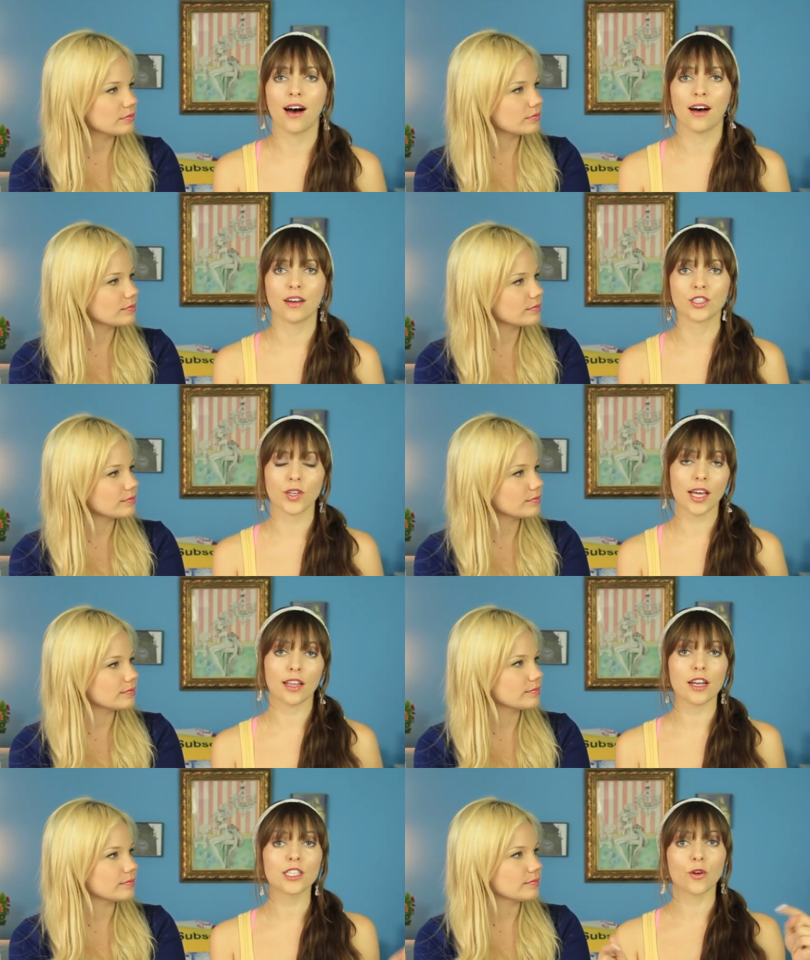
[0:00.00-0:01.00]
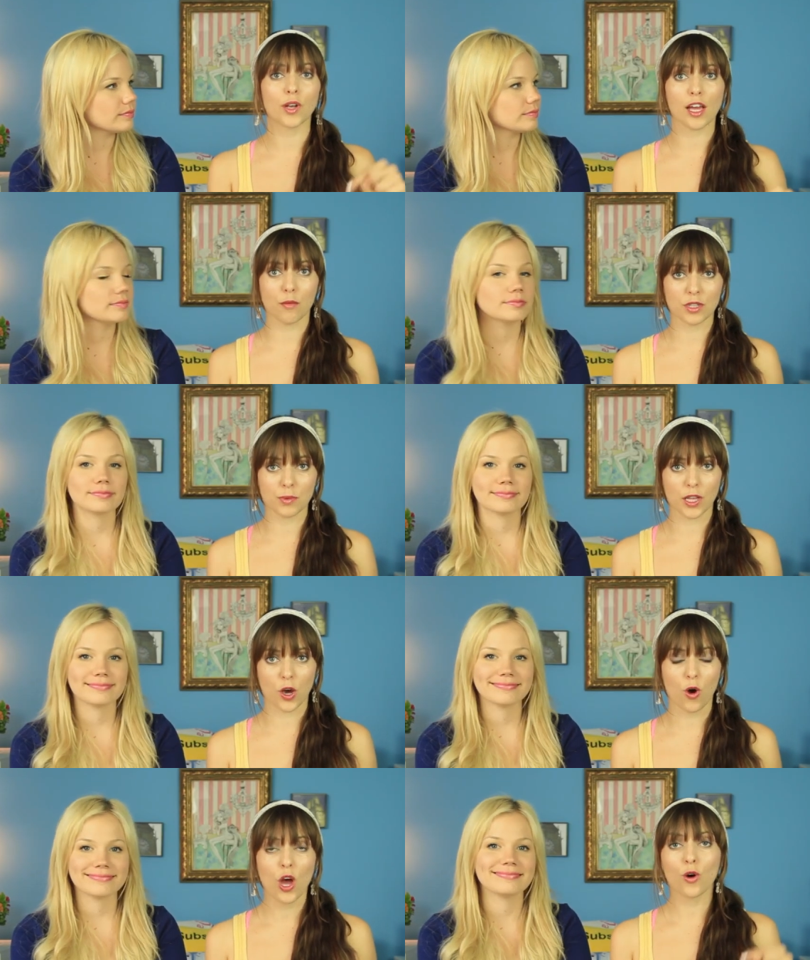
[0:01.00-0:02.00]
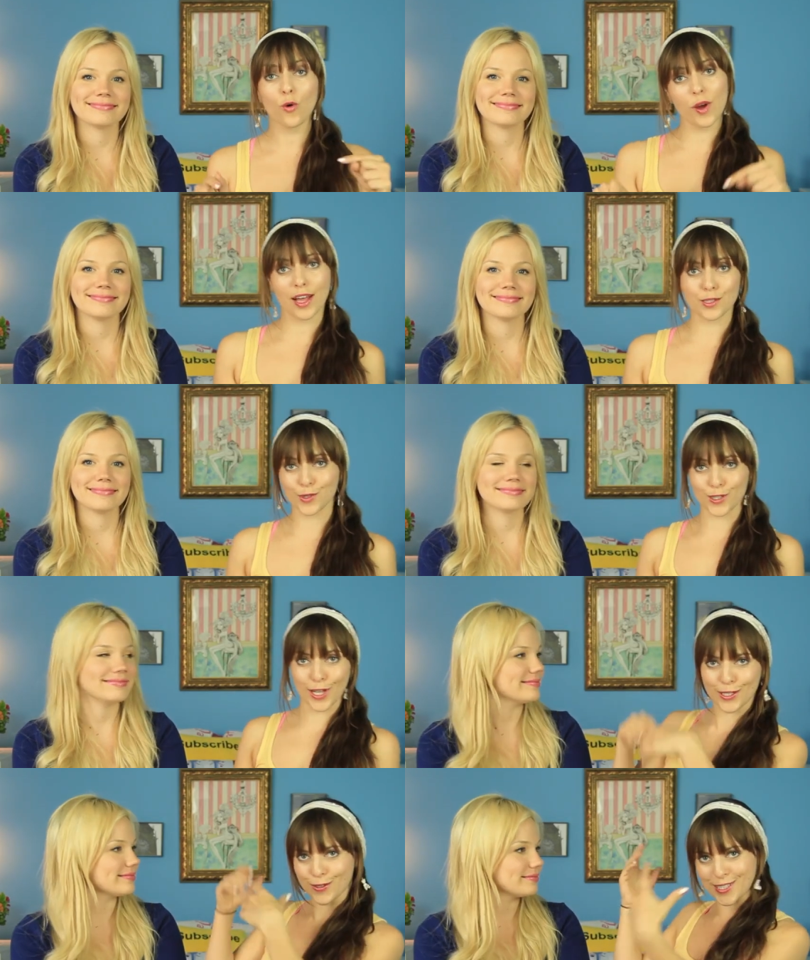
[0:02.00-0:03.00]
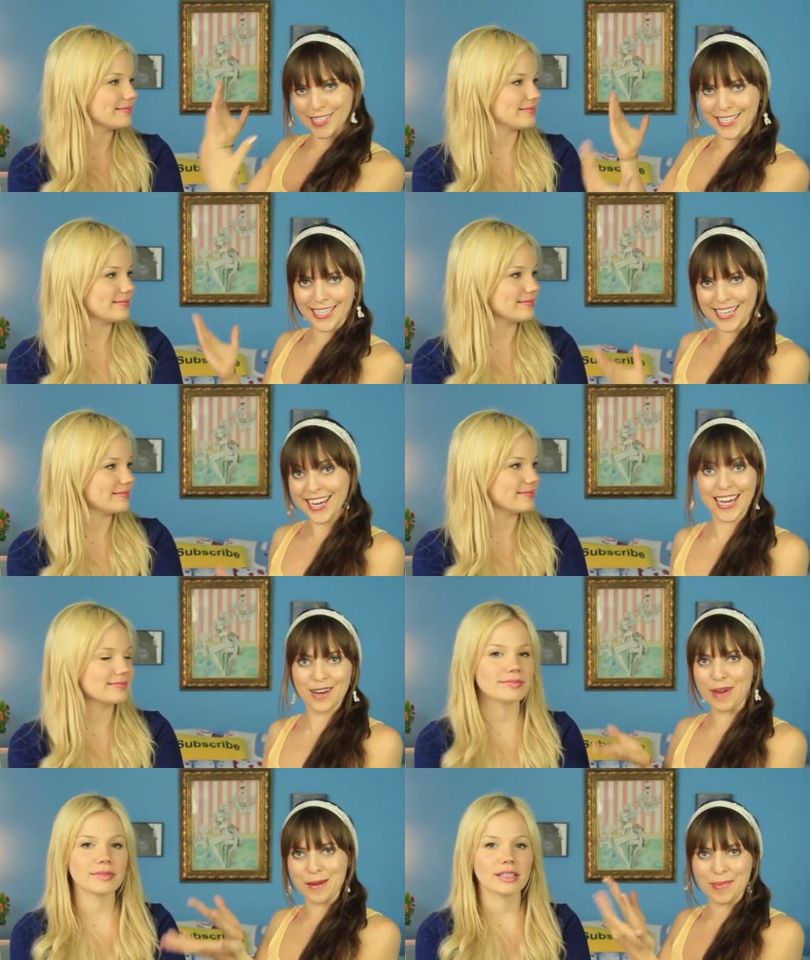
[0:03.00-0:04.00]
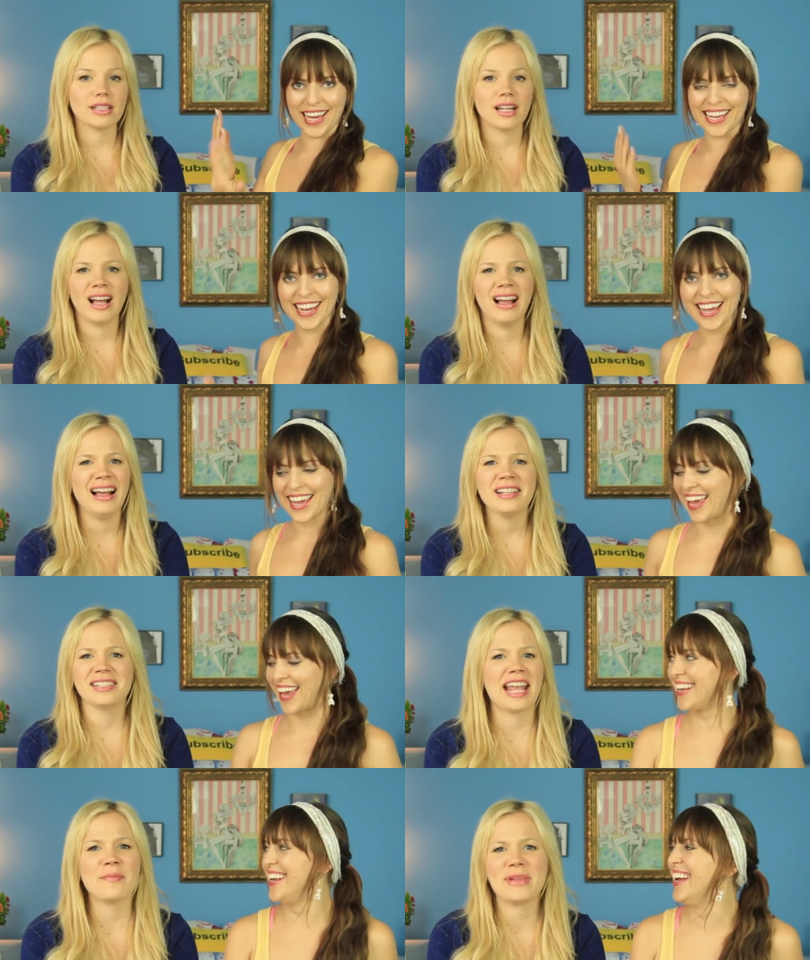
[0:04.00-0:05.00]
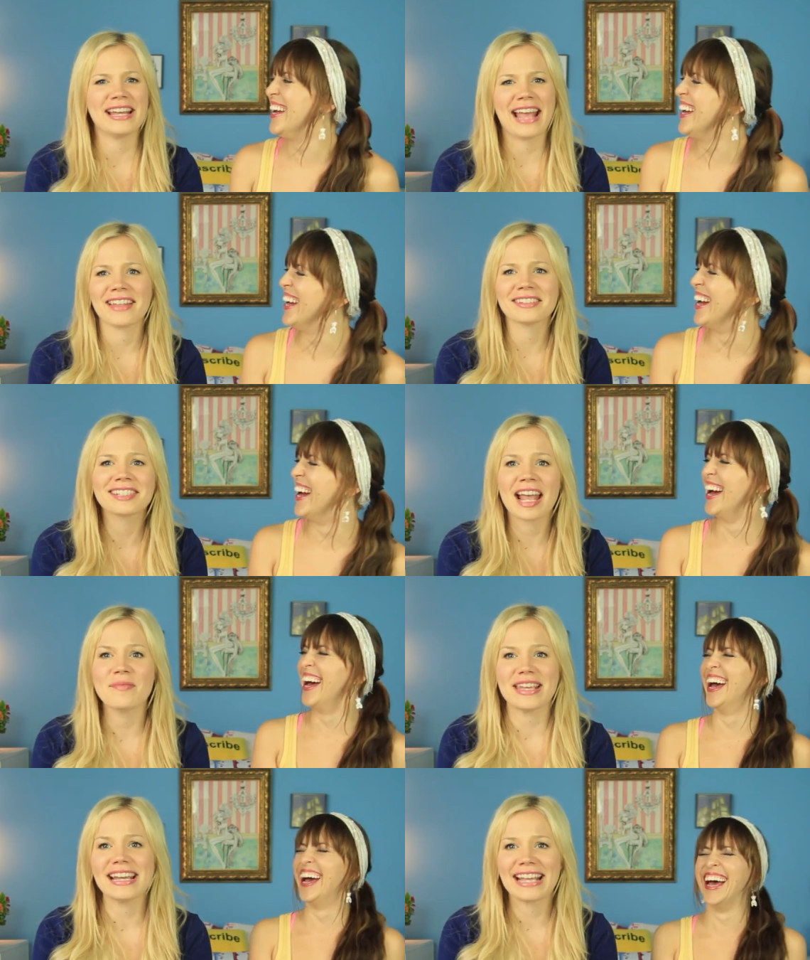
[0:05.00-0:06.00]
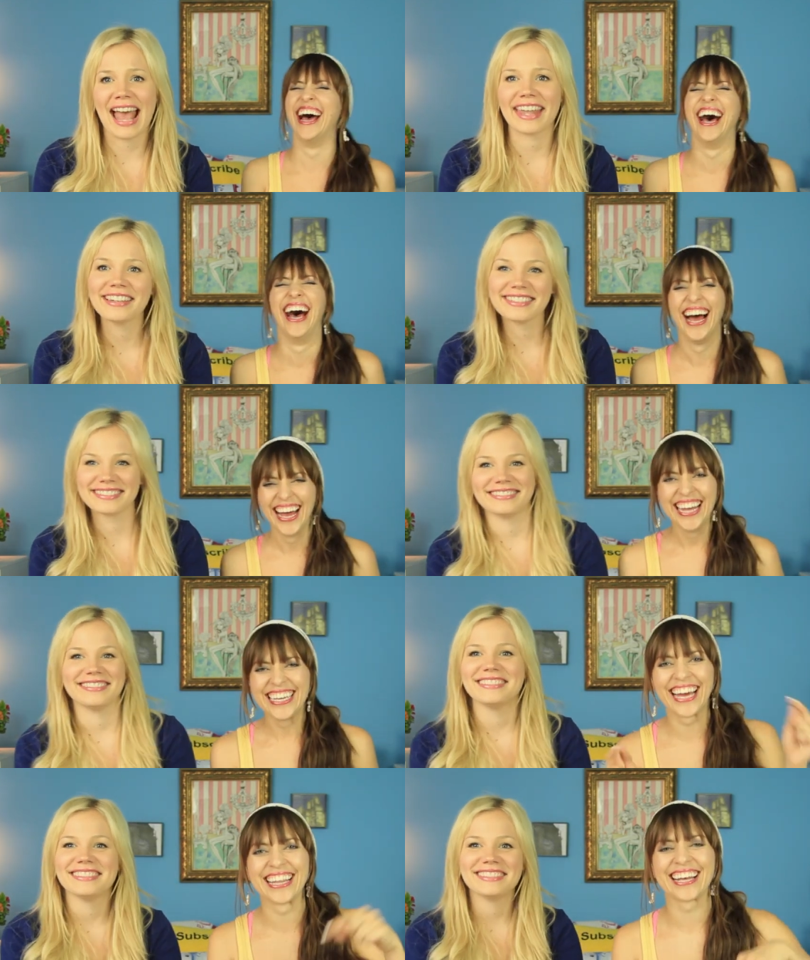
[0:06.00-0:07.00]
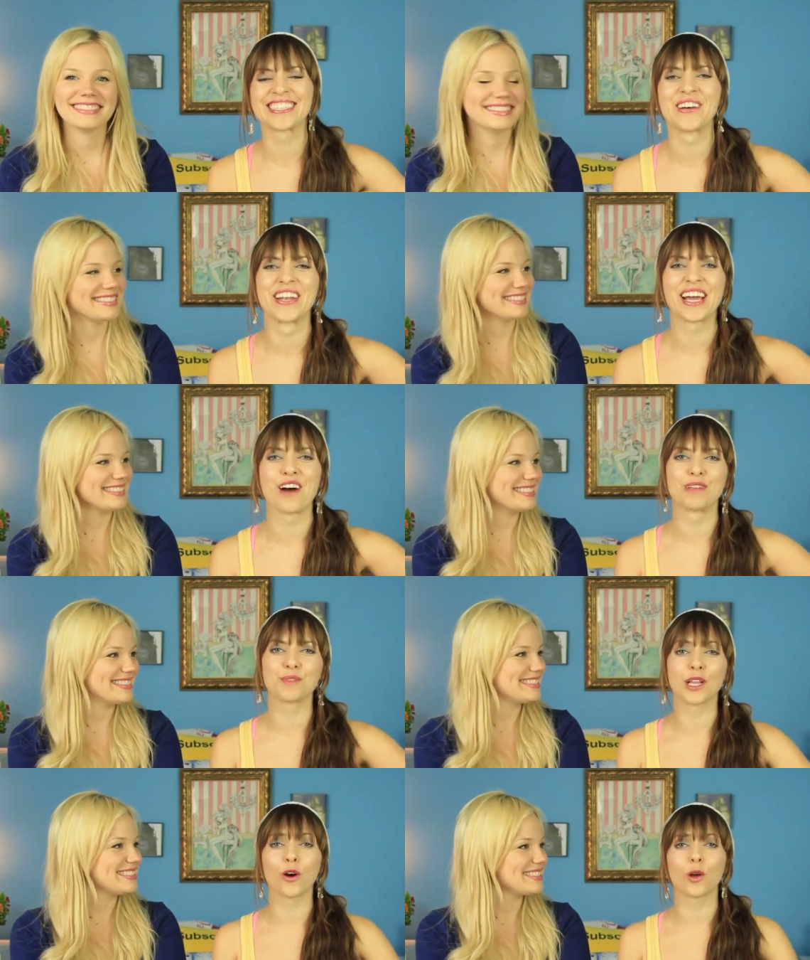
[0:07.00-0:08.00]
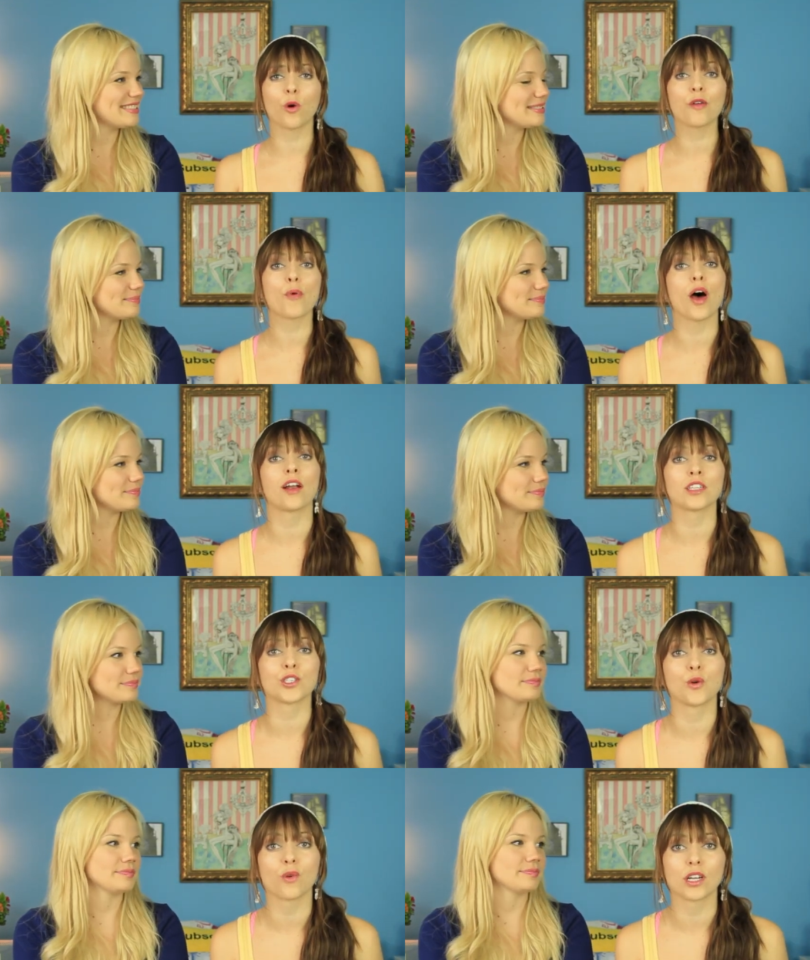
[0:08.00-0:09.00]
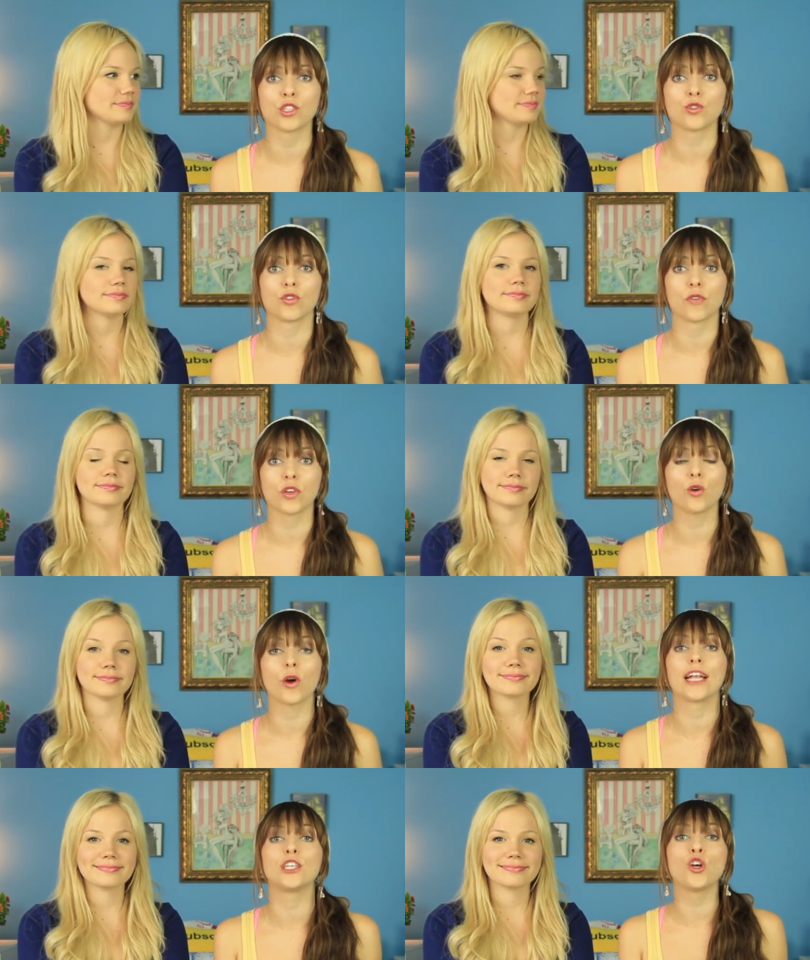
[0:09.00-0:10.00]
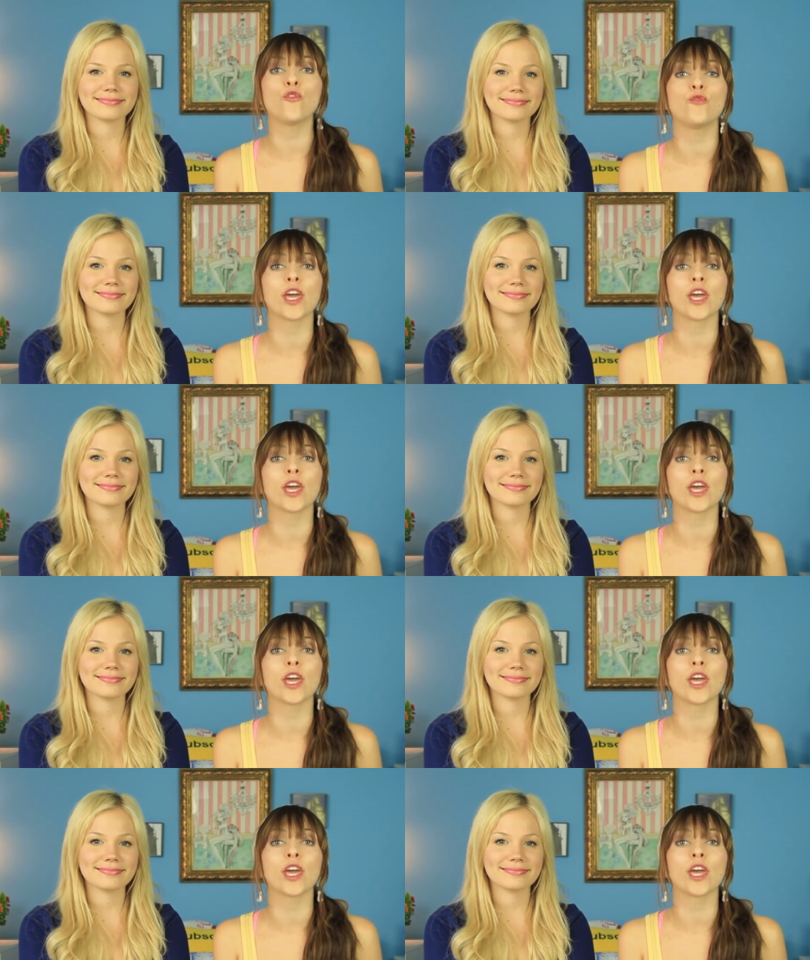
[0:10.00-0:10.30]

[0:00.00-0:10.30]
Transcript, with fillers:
Speaker 1: Uh, so yeah, let us know in the comments below. Who else would you like to see in my bed?
Speaker 2: And Save me again. Save me again. Yeah,
Speaker 1: let us know in the comments below. And what products do you want us to review? And don't